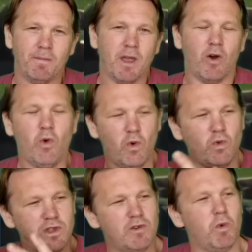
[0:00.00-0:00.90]

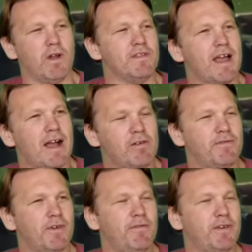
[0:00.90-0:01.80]
all you want out
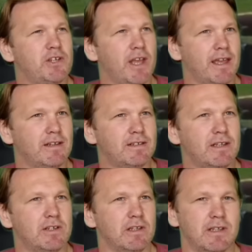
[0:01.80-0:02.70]
of officiating
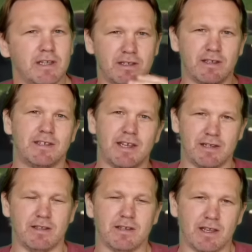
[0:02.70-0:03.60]
decisions is
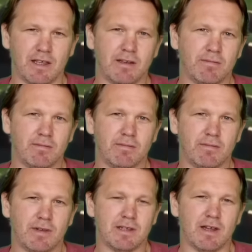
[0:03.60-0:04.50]
consistency,
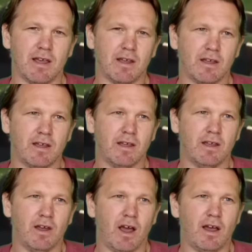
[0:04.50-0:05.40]
isn't it?
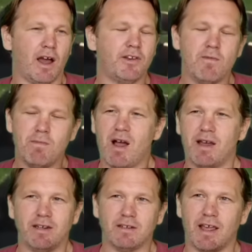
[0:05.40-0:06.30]
I don't
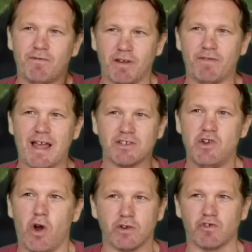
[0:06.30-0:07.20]
mind. If that's
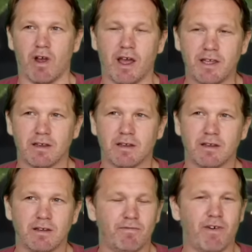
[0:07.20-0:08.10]
not a try,
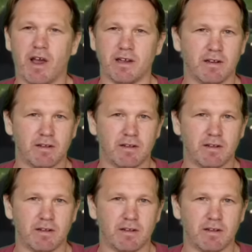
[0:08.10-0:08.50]
fine.